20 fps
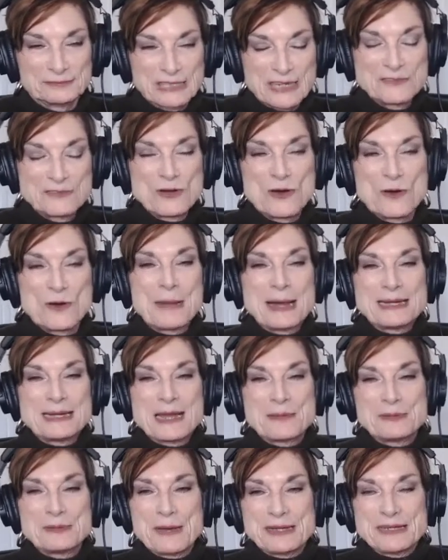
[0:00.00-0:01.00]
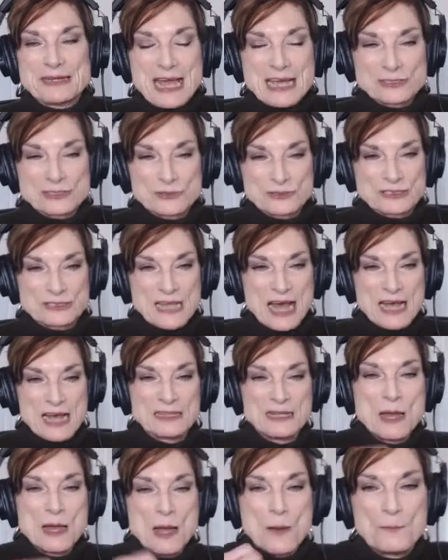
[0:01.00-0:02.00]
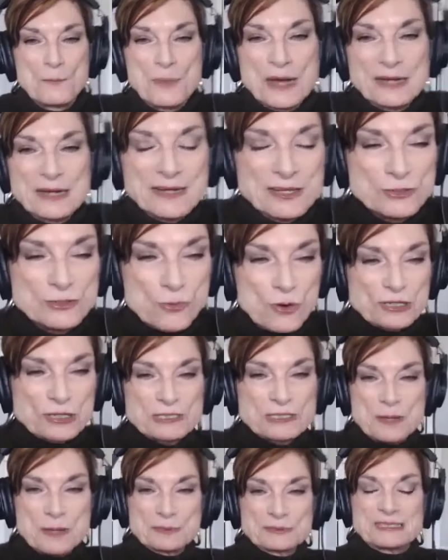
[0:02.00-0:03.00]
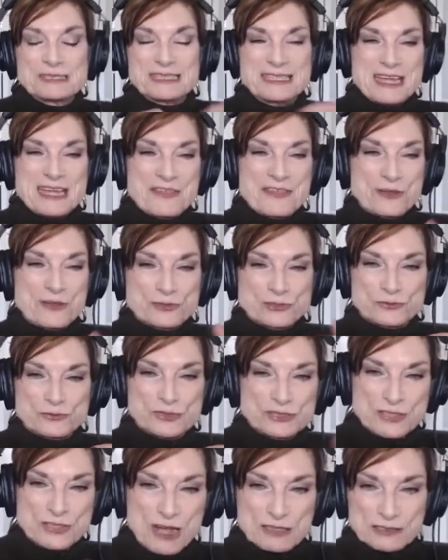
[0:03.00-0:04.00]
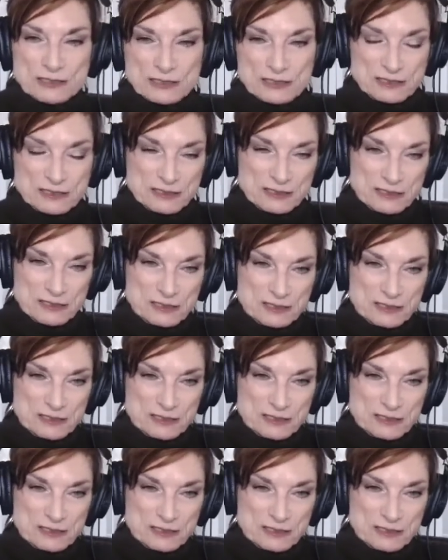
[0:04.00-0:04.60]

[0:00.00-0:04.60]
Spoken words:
Even though it might not be my natural style, but in order to be able to get those results.